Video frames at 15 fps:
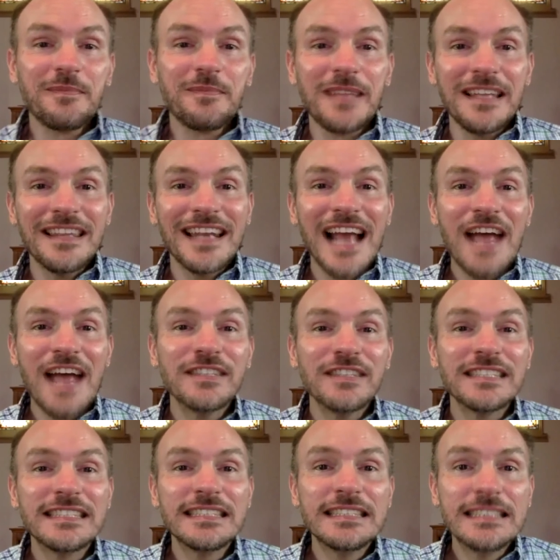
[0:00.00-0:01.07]
that I have a
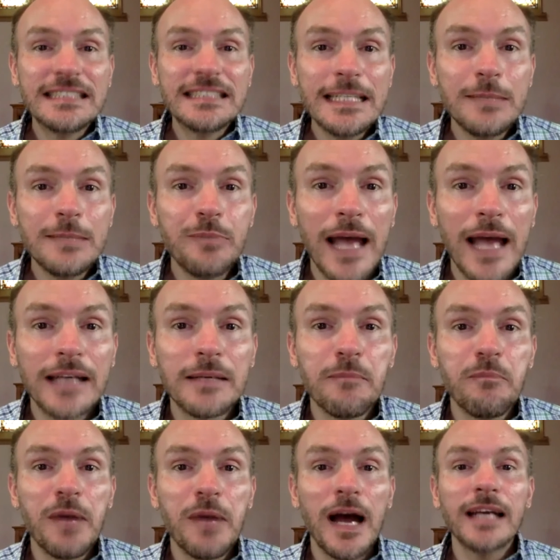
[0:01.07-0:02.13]
deep and
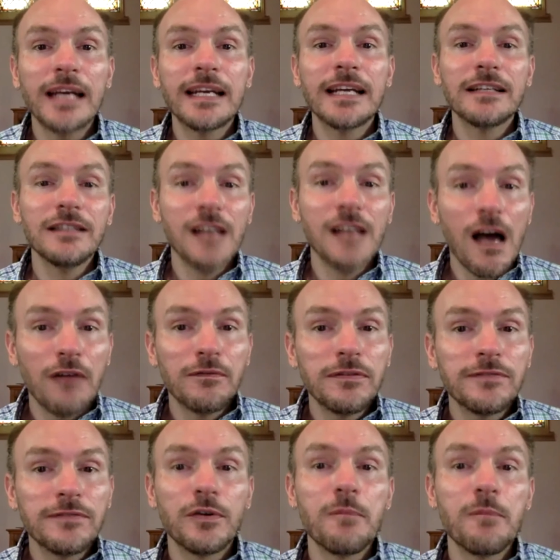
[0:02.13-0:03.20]
abiding love
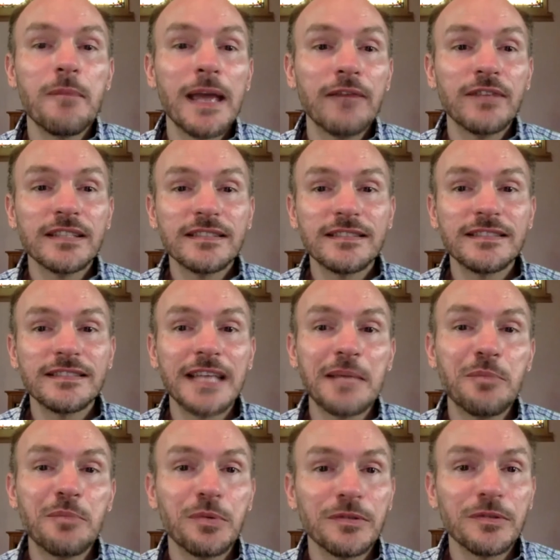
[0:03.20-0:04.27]
for Mavis
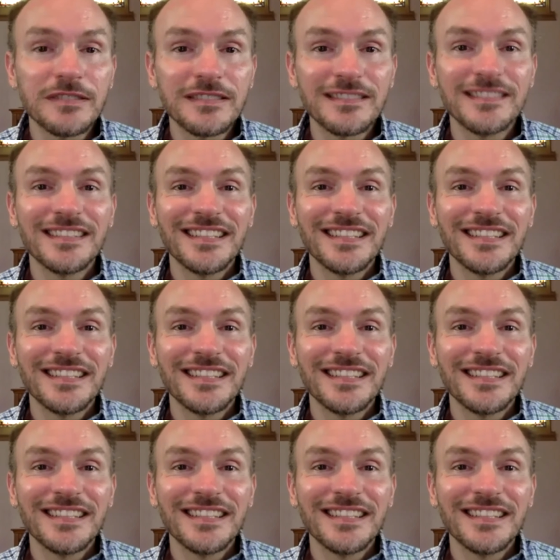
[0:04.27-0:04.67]
Staples.